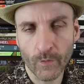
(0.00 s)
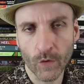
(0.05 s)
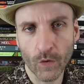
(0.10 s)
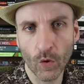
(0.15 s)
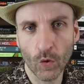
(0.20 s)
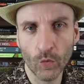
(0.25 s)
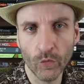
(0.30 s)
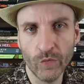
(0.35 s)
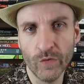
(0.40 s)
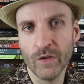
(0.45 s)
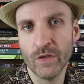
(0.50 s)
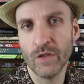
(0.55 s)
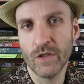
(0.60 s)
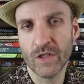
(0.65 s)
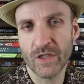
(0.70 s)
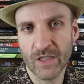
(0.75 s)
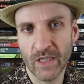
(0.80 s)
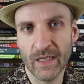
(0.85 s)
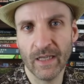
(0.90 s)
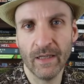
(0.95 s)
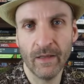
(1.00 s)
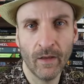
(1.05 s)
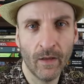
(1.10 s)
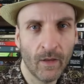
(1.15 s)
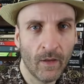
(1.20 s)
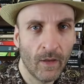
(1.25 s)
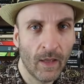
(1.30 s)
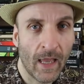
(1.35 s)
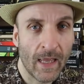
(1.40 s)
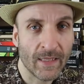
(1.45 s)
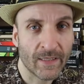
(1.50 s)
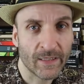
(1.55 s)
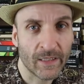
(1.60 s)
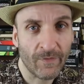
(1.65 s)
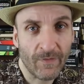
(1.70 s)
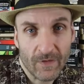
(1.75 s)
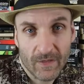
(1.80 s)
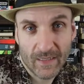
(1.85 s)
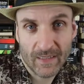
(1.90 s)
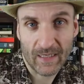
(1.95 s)
golden city, and see
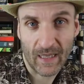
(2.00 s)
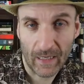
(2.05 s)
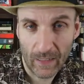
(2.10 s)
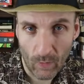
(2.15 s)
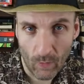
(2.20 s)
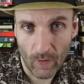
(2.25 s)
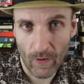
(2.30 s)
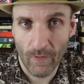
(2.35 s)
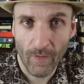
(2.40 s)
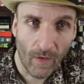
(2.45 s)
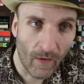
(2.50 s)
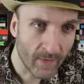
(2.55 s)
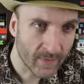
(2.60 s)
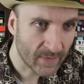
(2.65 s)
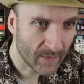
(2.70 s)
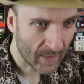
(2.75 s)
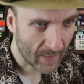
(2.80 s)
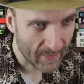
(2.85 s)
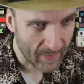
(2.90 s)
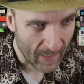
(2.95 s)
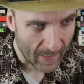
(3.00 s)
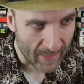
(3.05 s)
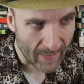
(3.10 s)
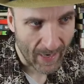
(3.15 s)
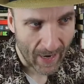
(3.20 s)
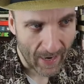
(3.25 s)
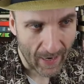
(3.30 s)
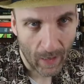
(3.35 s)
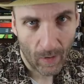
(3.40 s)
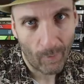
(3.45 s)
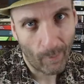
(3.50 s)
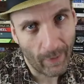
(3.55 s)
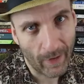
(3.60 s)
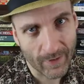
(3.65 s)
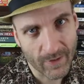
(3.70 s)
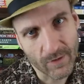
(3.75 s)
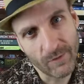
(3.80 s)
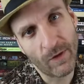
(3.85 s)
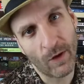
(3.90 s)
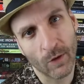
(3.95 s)
if it's exactly what he thought, and help
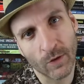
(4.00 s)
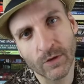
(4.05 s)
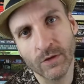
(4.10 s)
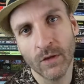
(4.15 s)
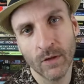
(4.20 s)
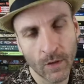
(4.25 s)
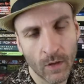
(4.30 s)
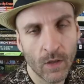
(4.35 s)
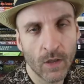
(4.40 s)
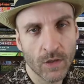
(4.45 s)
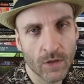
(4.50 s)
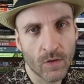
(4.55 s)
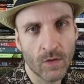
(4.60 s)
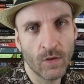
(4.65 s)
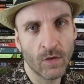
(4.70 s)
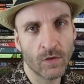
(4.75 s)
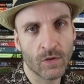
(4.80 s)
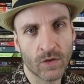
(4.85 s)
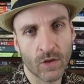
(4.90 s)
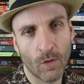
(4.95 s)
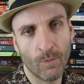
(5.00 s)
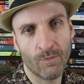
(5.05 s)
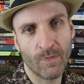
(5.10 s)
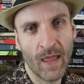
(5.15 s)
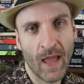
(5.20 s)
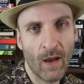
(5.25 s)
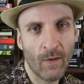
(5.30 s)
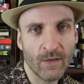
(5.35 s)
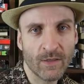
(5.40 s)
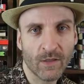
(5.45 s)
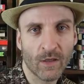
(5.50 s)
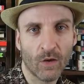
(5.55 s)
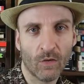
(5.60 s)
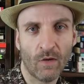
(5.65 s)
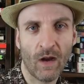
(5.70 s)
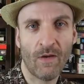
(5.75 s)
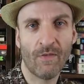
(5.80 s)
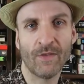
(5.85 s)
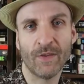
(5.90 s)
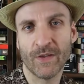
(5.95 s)
out some folks. So now he's going to
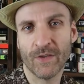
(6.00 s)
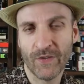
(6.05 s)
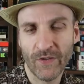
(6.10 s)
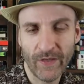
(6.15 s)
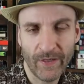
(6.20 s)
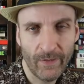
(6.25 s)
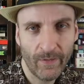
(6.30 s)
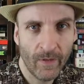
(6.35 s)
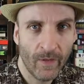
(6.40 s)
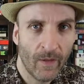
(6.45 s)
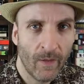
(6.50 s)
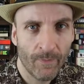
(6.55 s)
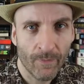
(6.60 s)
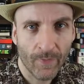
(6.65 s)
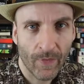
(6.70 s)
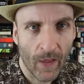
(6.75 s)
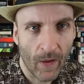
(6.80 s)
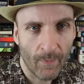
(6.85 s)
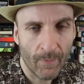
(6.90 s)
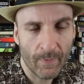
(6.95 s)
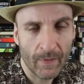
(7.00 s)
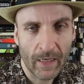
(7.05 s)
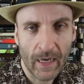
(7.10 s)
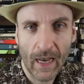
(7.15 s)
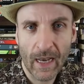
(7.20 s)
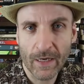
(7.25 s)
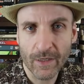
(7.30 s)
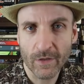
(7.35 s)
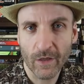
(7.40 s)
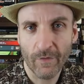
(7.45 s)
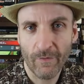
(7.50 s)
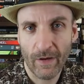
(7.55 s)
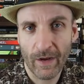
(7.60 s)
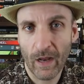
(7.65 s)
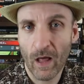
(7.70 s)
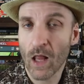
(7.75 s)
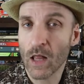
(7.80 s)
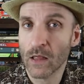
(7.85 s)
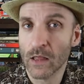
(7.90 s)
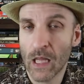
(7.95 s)
arrive at the city, and he's going to
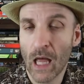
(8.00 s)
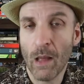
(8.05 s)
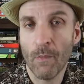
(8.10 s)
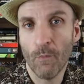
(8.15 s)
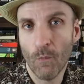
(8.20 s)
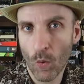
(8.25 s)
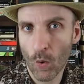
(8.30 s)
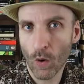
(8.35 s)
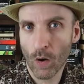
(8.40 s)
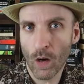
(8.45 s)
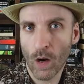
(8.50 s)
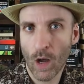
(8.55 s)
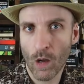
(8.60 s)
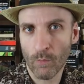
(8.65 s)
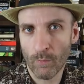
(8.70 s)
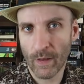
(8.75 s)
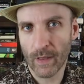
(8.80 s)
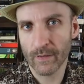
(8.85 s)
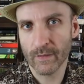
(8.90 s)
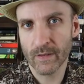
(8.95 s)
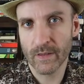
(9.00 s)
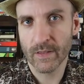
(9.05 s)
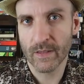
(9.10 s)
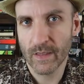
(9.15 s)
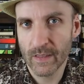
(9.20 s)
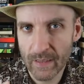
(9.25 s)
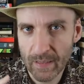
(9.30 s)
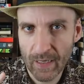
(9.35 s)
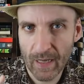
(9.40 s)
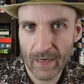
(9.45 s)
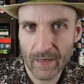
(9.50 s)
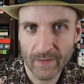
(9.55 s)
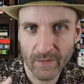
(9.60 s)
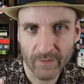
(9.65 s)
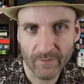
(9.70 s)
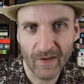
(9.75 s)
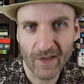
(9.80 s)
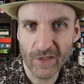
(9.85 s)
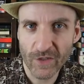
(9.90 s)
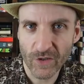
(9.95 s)
find out a lot more about the city and his
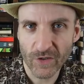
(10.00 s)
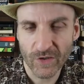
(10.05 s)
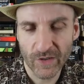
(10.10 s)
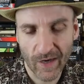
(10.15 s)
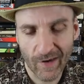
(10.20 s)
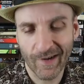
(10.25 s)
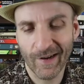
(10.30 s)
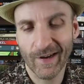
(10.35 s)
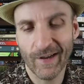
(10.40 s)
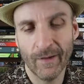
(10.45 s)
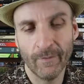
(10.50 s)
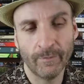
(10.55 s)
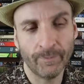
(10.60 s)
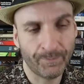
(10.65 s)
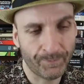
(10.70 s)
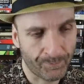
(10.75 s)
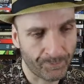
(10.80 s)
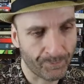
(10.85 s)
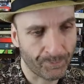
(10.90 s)
adventures therein,